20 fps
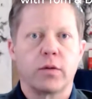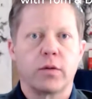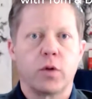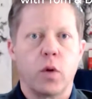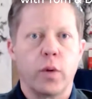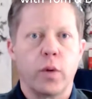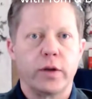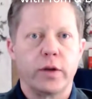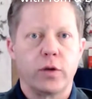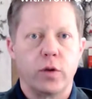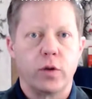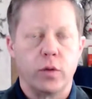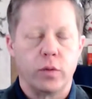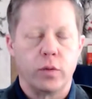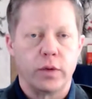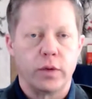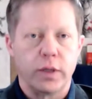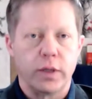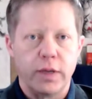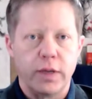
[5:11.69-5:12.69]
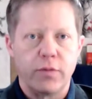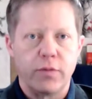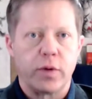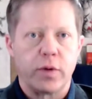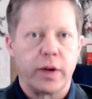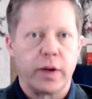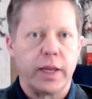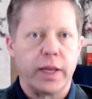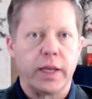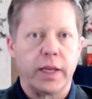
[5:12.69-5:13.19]
and going to
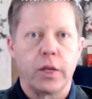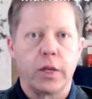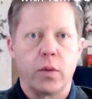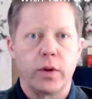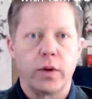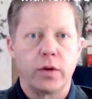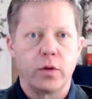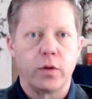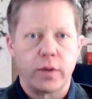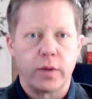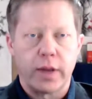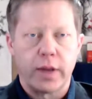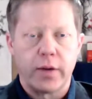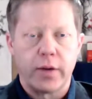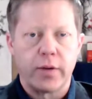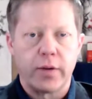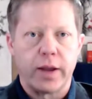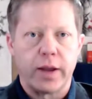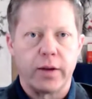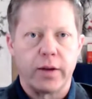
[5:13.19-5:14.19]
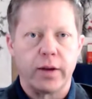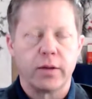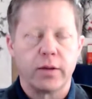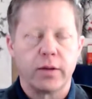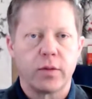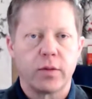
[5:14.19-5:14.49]
delivery and going to carry out